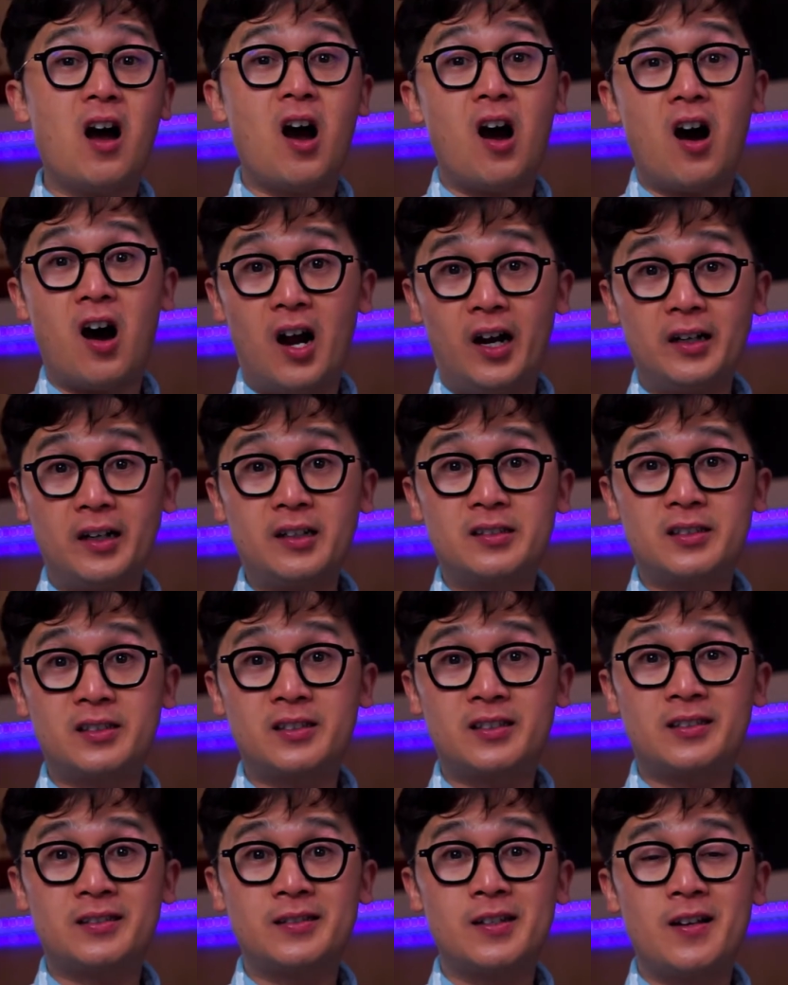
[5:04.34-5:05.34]

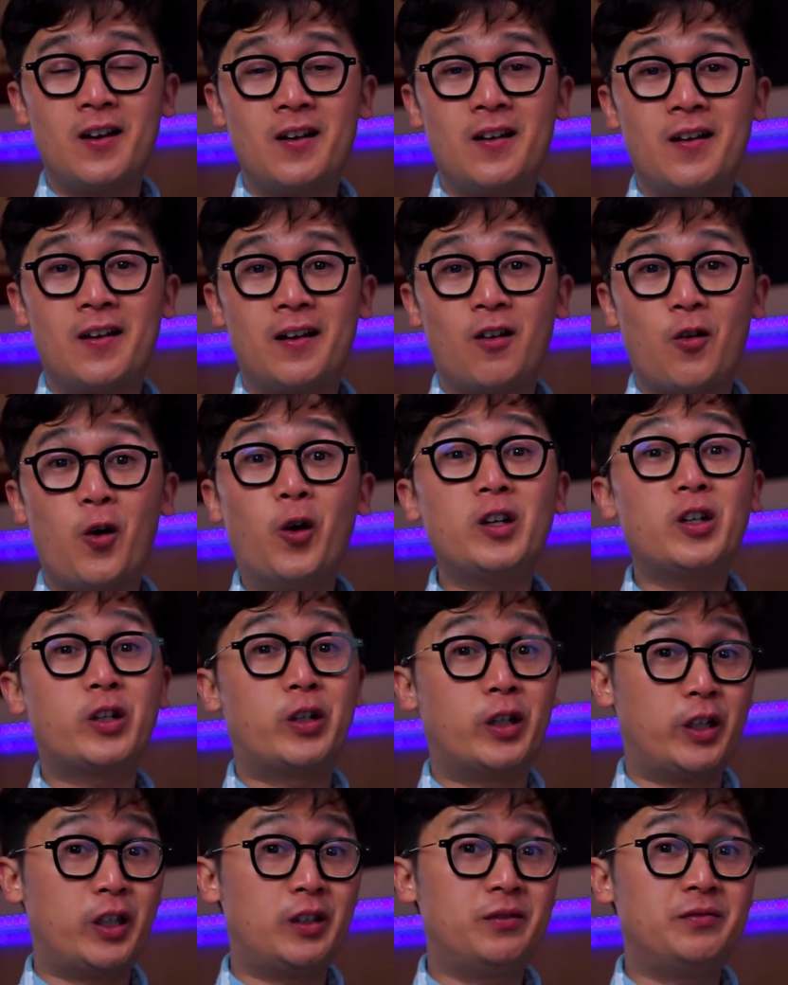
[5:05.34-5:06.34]
arcs or
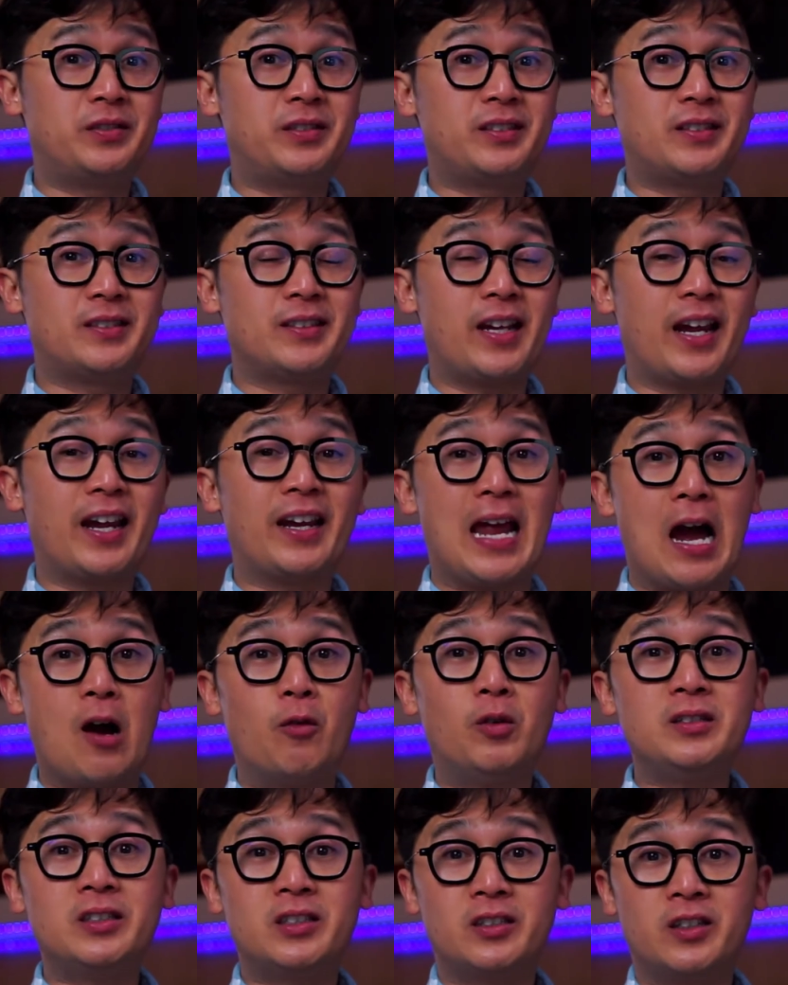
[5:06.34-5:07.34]
curves in
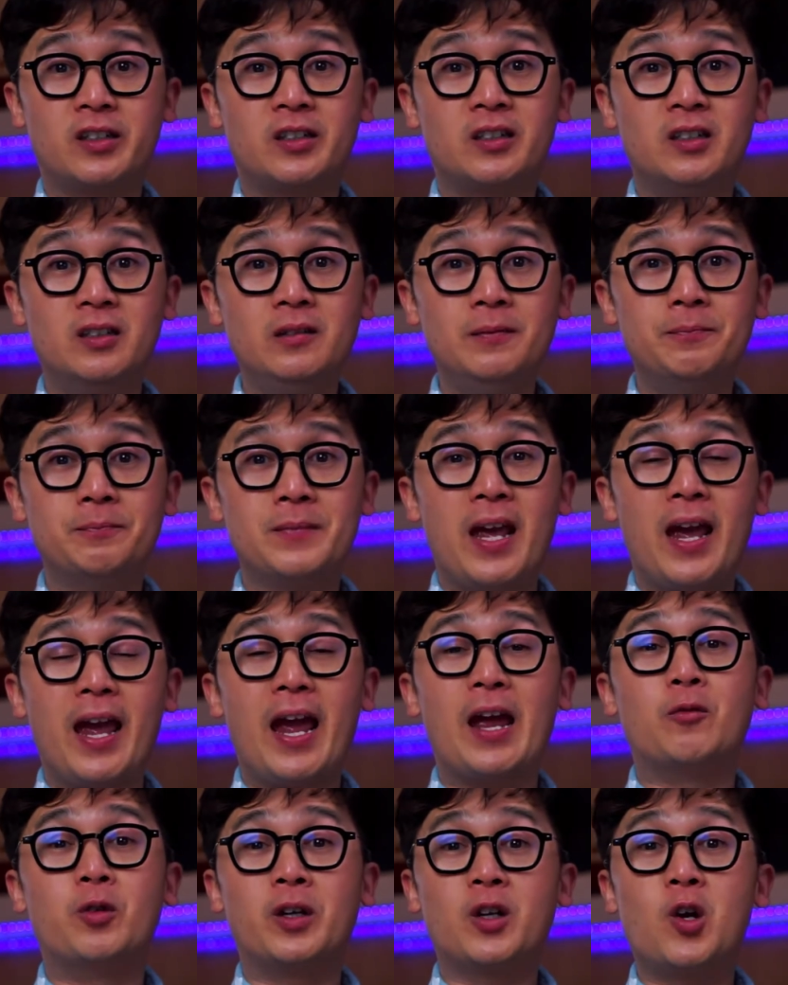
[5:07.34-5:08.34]
our circle,
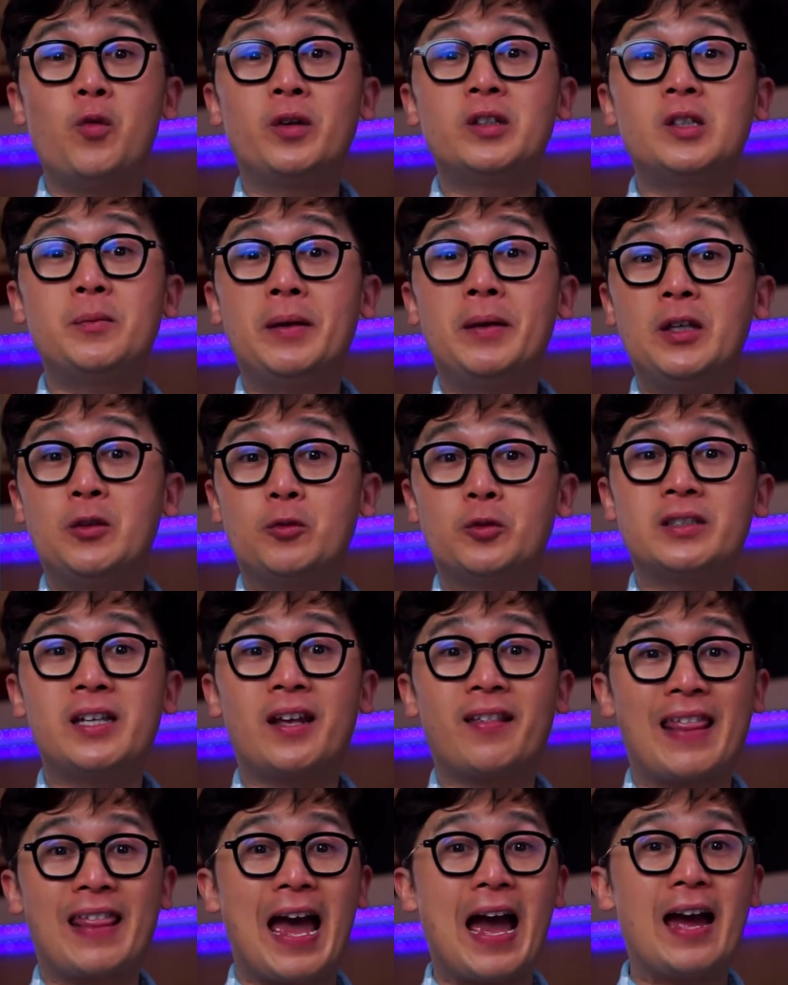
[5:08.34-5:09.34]
and we're going to be using
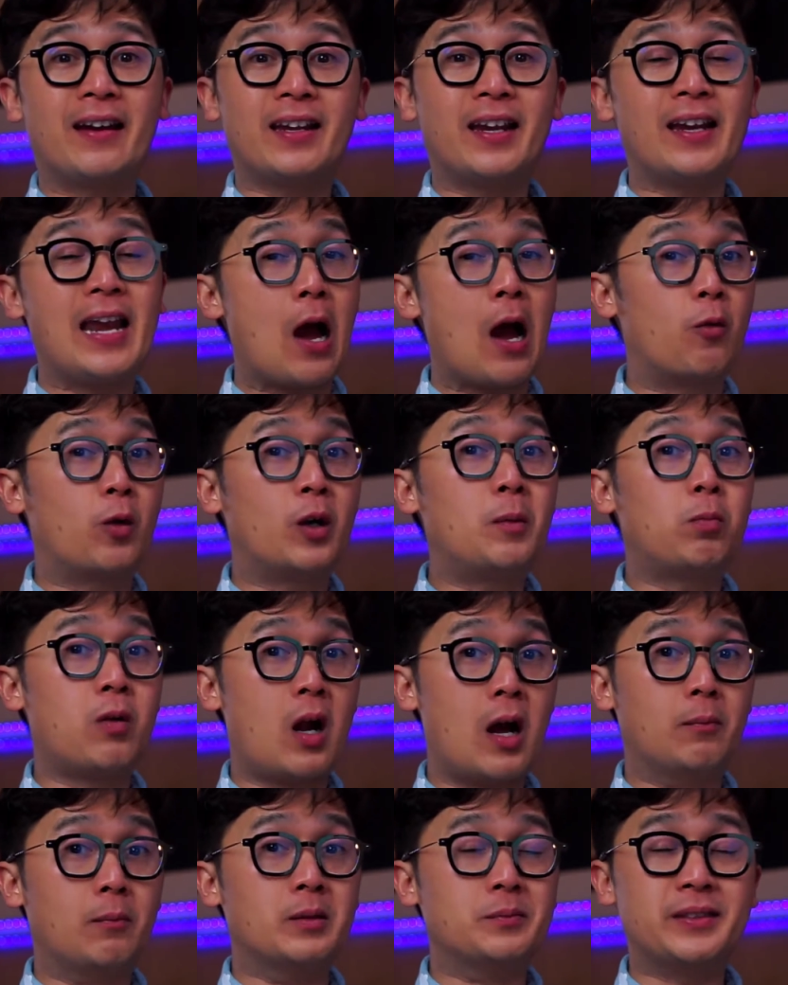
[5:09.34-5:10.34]
that in our
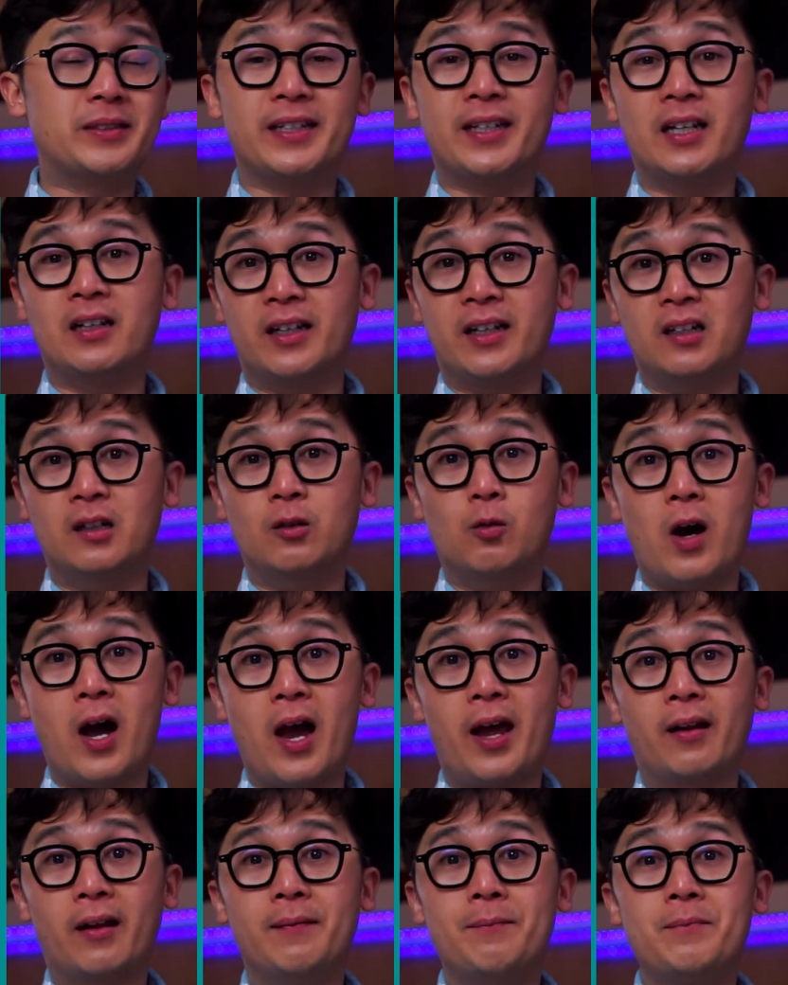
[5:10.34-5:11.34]
problems in a little
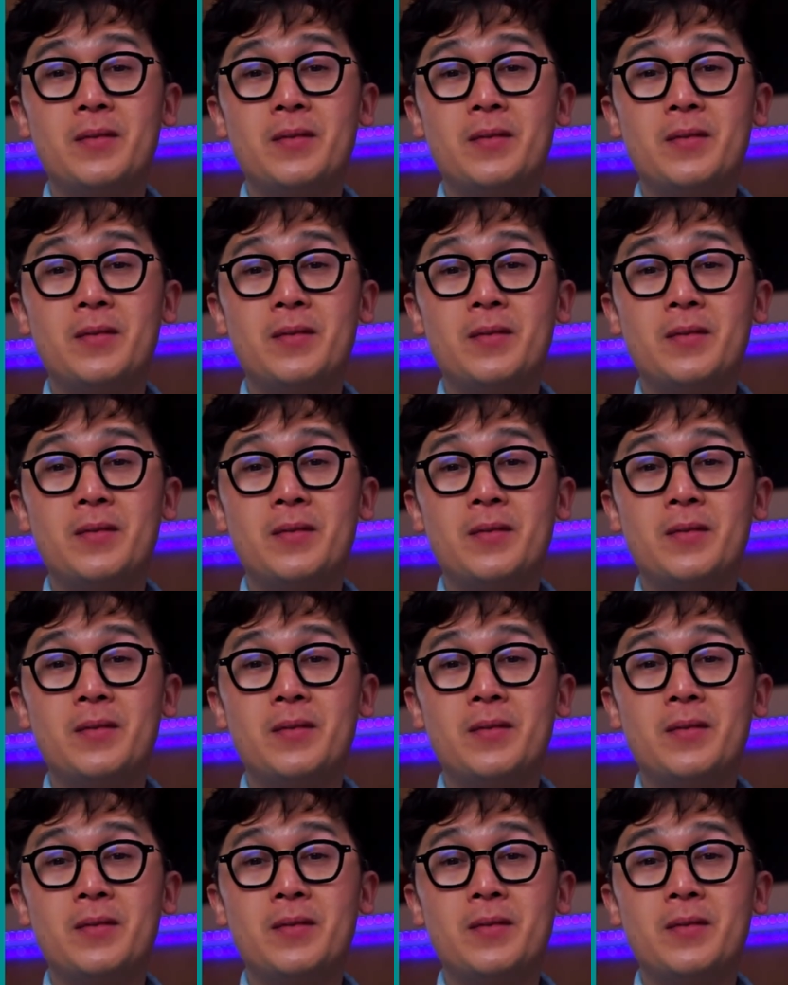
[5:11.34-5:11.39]
while.